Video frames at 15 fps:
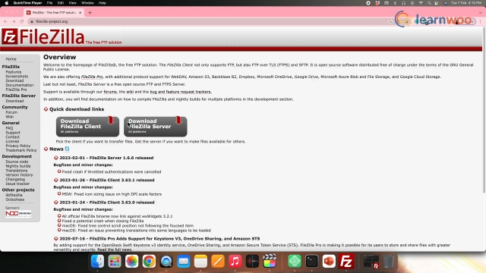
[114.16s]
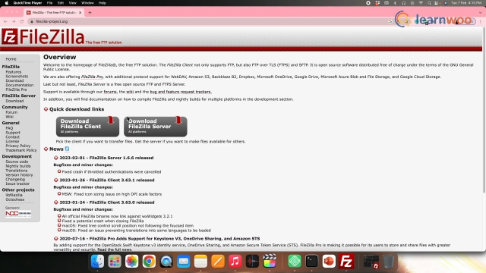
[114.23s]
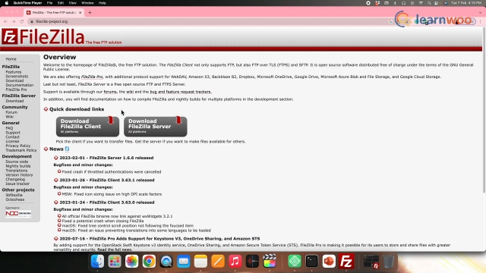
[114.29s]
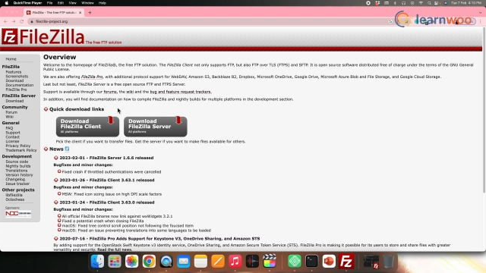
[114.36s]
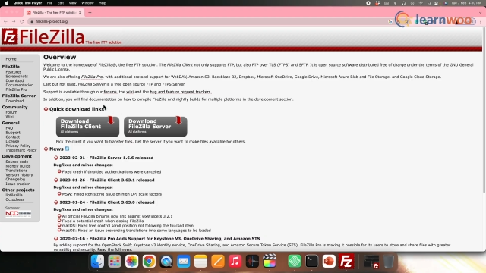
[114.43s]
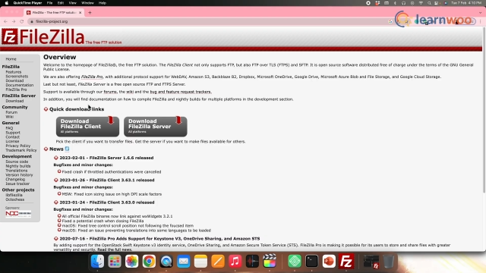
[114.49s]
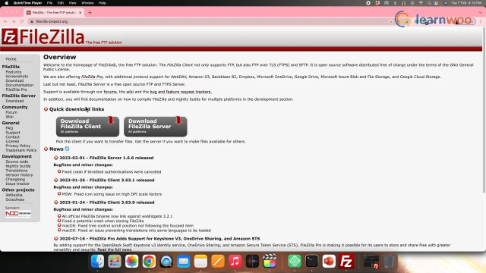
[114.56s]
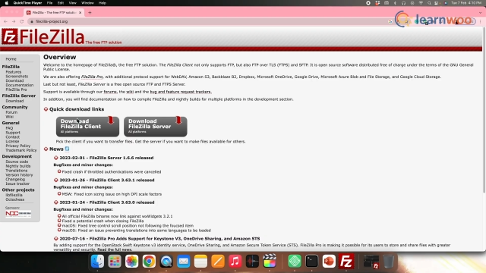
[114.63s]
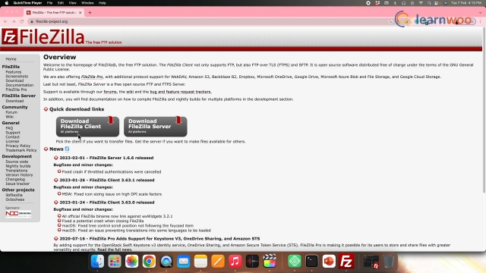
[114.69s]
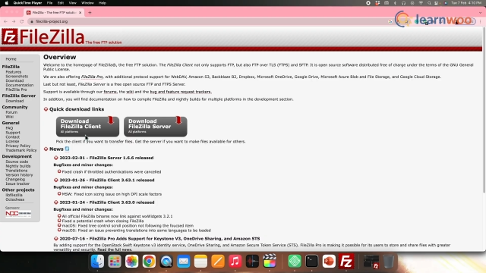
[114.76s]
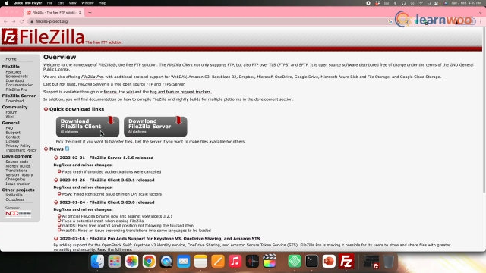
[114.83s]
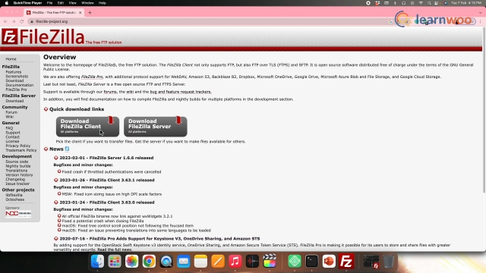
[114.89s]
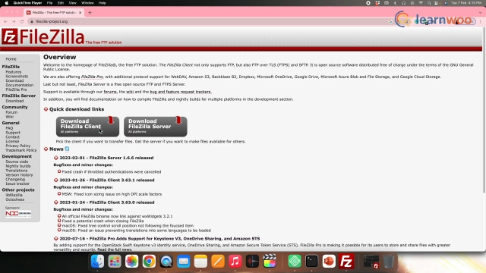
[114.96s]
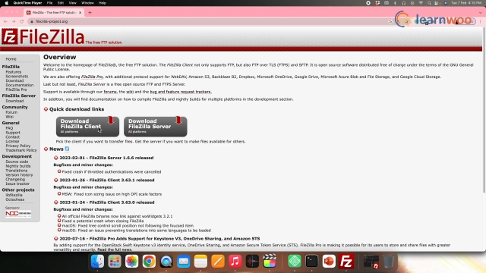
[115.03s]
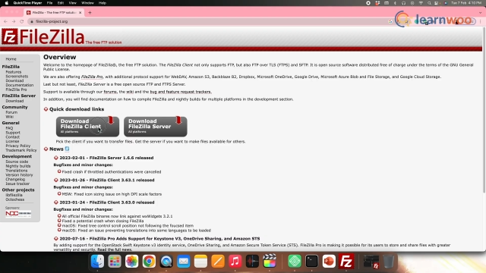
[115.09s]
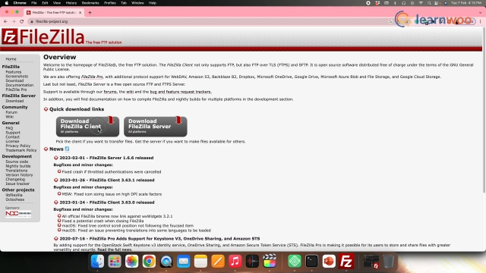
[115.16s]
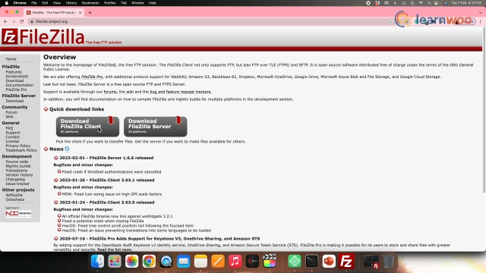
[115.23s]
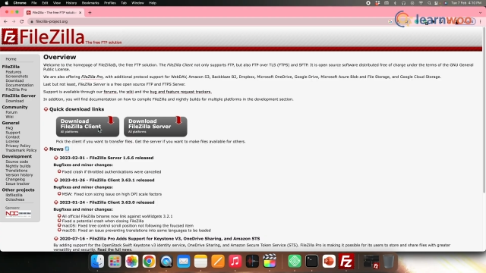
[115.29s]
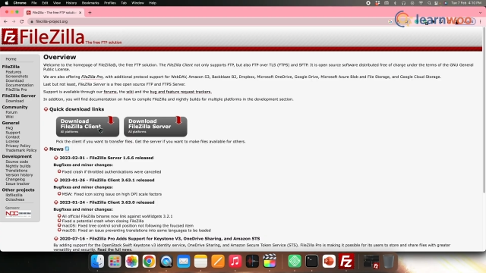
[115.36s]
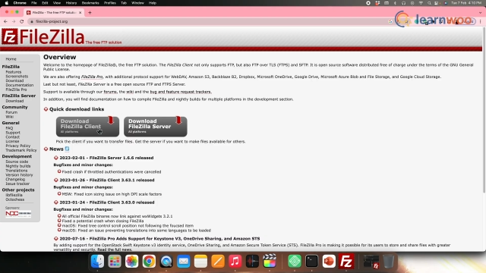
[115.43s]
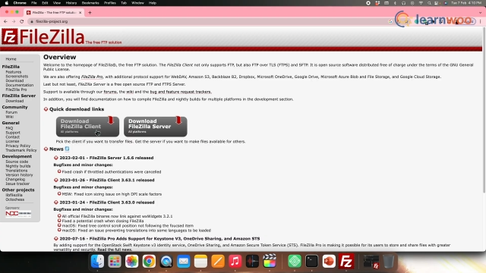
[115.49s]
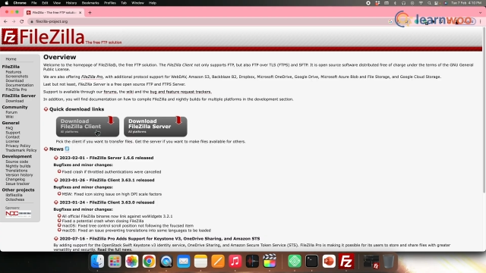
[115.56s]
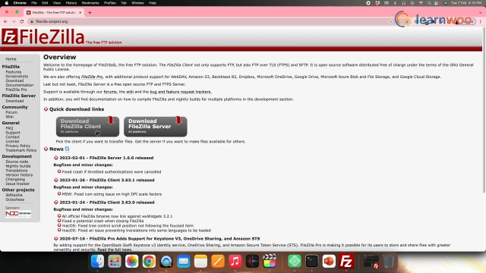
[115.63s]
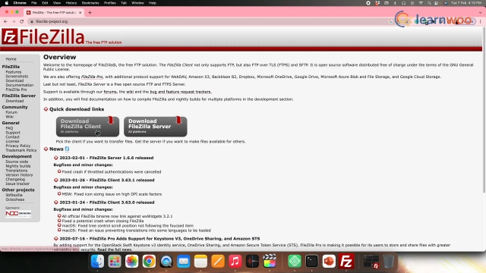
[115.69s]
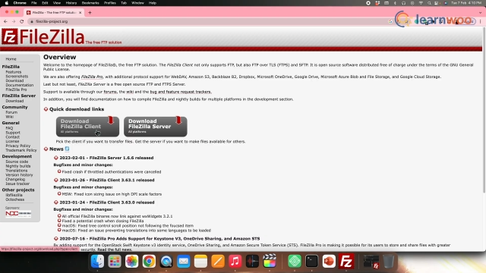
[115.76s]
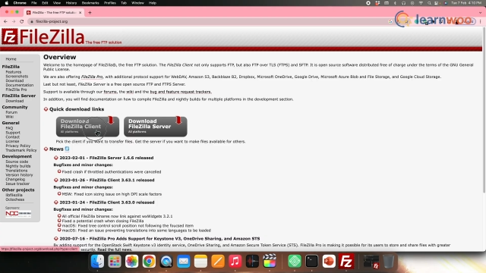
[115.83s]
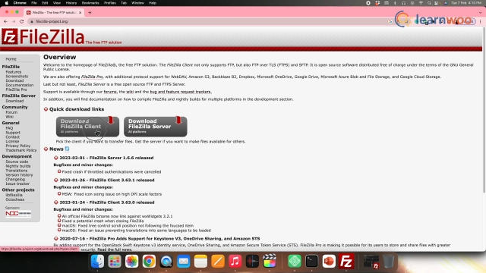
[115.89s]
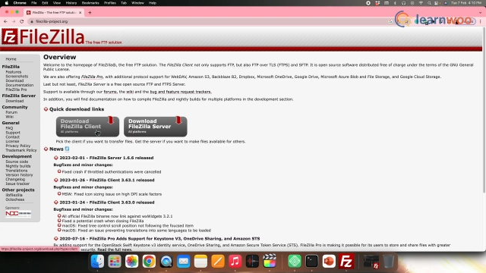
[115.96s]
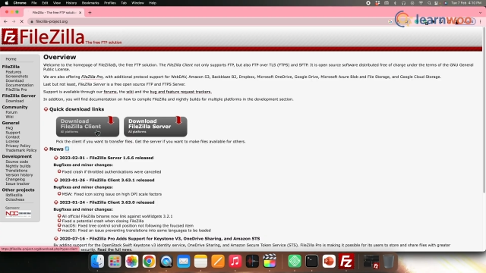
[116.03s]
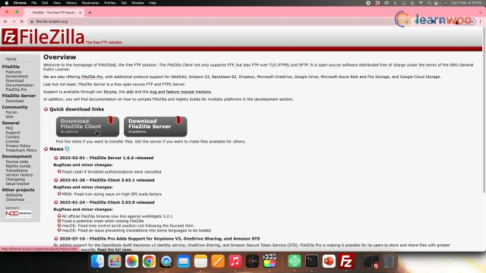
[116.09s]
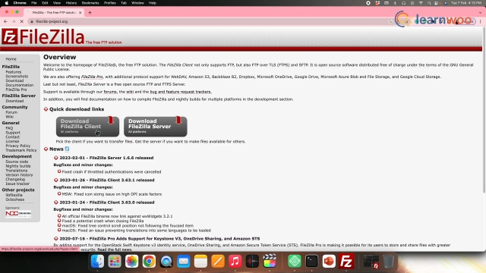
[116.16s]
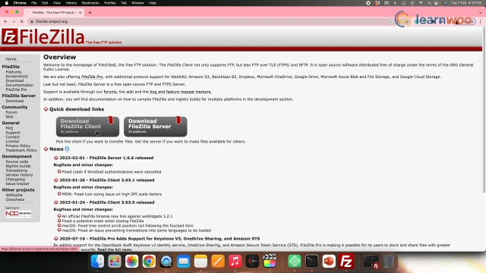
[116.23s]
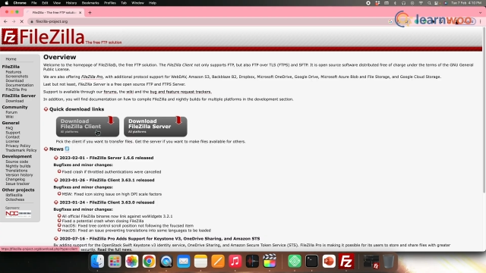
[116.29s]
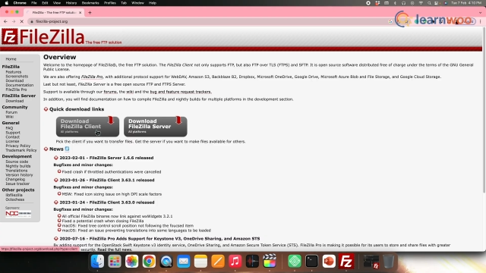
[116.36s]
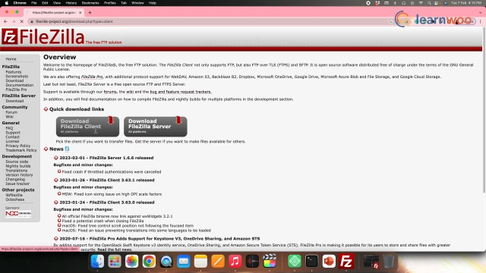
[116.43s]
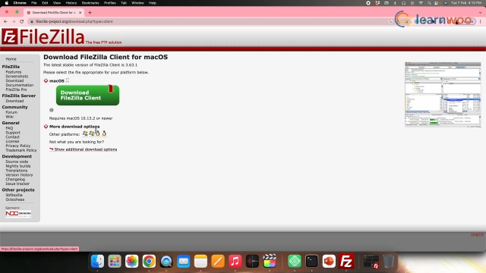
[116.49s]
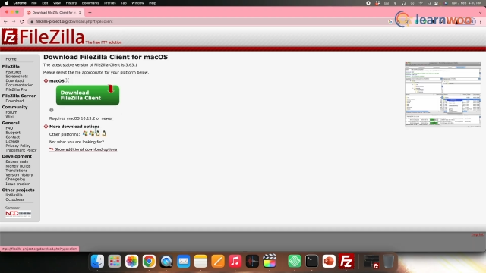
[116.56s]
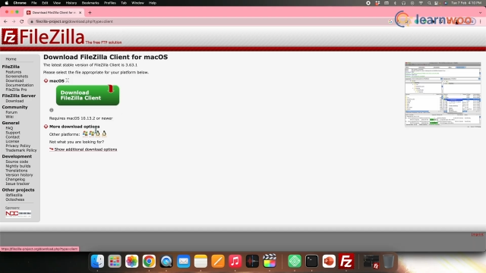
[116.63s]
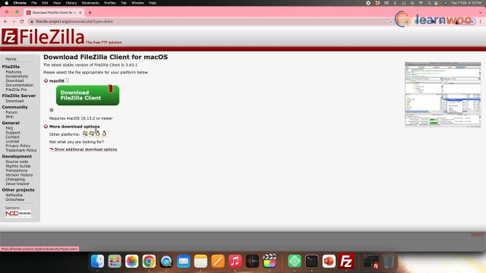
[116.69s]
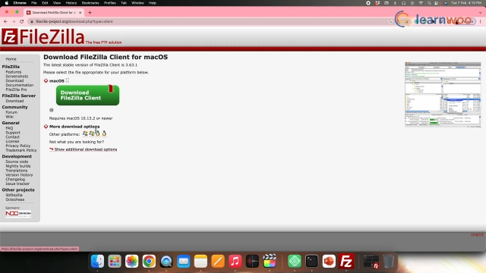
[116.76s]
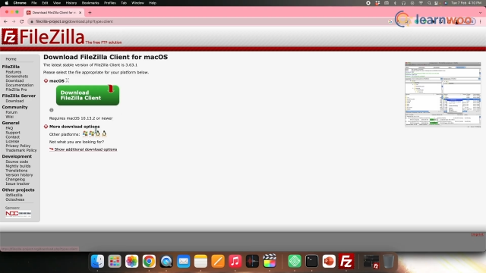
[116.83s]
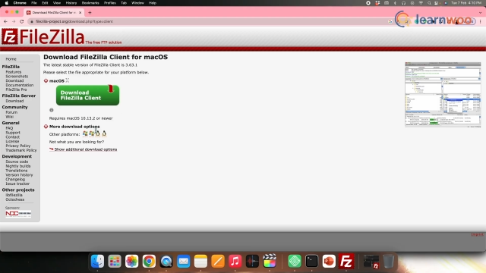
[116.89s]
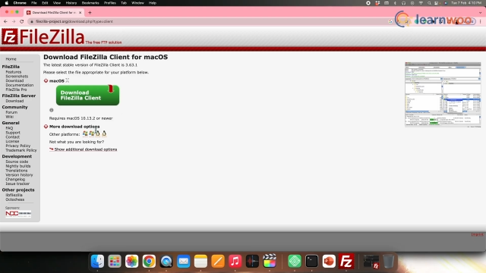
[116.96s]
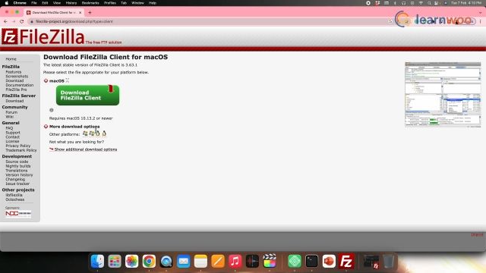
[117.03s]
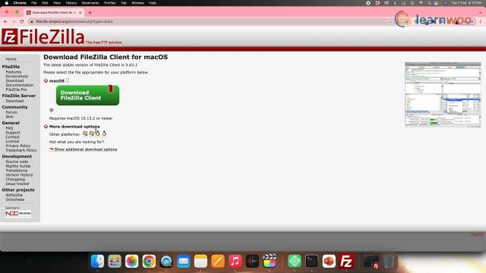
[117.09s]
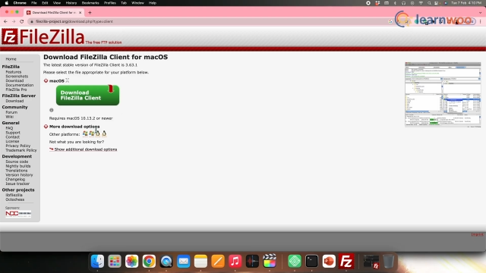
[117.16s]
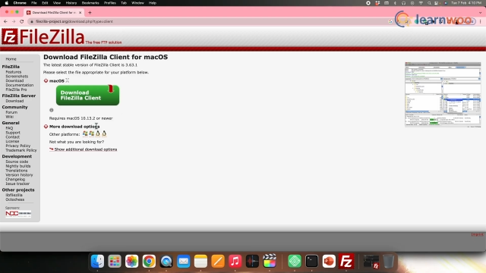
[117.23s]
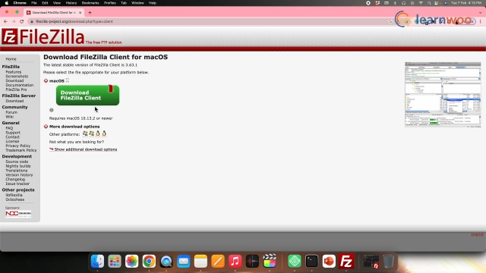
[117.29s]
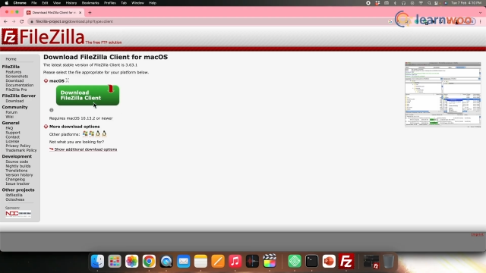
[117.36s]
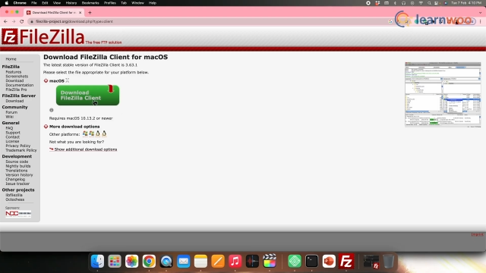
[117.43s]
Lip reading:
No face is visible, so there are no lips to read.